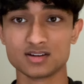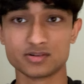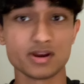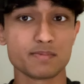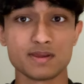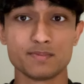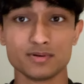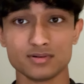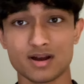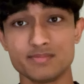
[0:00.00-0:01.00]
great
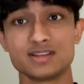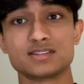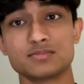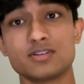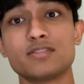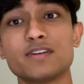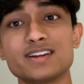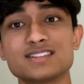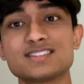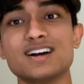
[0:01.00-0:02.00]
people. I made some good
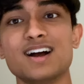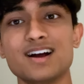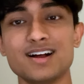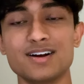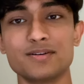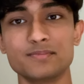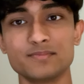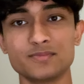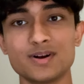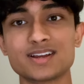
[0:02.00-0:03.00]
friends at
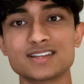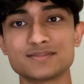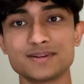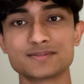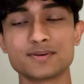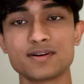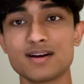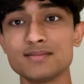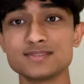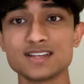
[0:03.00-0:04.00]
work experience
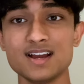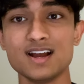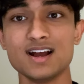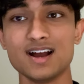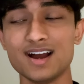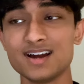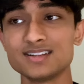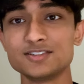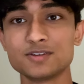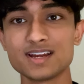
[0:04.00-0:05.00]
programs,
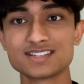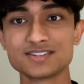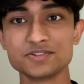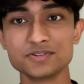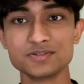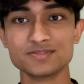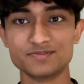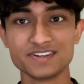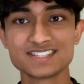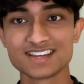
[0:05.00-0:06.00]
and you get to
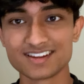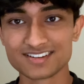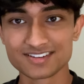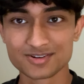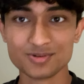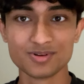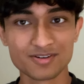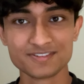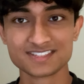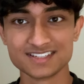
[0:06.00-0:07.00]
visit cool
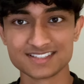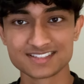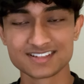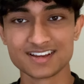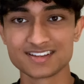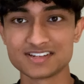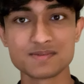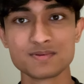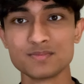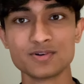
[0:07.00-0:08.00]
offices like
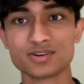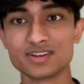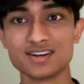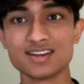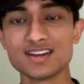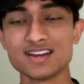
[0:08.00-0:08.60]
JP Morgan